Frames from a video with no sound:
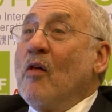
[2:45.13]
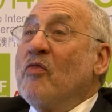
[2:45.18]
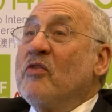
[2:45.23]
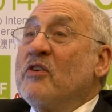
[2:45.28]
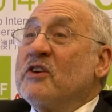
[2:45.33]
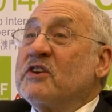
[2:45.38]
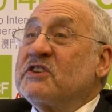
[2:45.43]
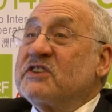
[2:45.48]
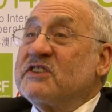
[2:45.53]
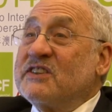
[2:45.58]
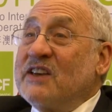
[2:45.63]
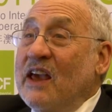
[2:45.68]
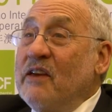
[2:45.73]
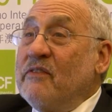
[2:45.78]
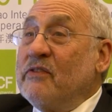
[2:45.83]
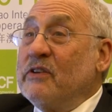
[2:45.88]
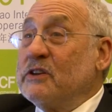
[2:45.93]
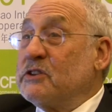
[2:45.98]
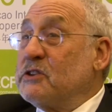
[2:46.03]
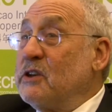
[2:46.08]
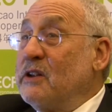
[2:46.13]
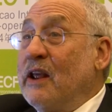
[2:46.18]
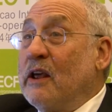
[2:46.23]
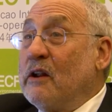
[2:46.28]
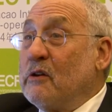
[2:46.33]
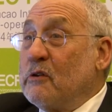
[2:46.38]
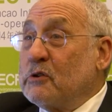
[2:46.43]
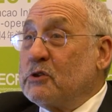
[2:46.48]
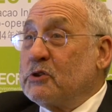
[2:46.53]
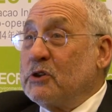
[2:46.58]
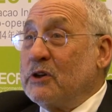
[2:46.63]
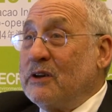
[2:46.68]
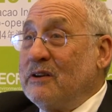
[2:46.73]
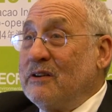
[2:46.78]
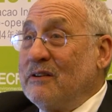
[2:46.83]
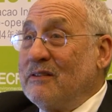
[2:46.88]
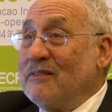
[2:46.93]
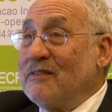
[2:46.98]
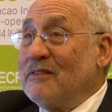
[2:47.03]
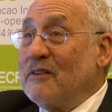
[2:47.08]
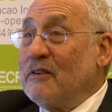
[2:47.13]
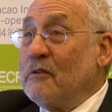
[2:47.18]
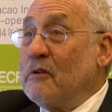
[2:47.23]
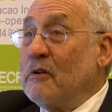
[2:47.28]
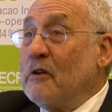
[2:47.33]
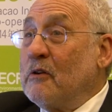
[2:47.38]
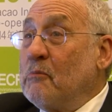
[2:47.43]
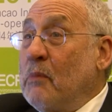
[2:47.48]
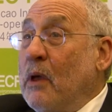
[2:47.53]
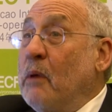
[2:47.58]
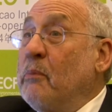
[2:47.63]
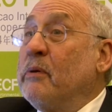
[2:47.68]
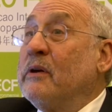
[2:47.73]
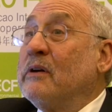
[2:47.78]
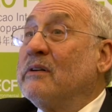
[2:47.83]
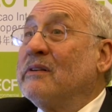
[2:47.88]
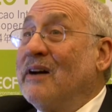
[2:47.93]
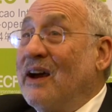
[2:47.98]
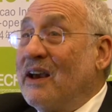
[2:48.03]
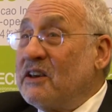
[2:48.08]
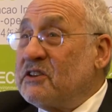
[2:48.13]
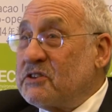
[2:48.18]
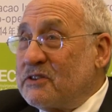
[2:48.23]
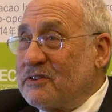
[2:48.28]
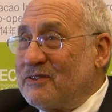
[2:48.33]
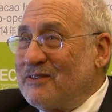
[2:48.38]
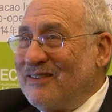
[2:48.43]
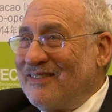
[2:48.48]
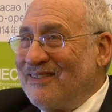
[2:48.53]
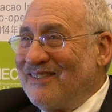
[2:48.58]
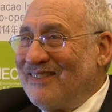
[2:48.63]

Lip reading: the savings in energy may be less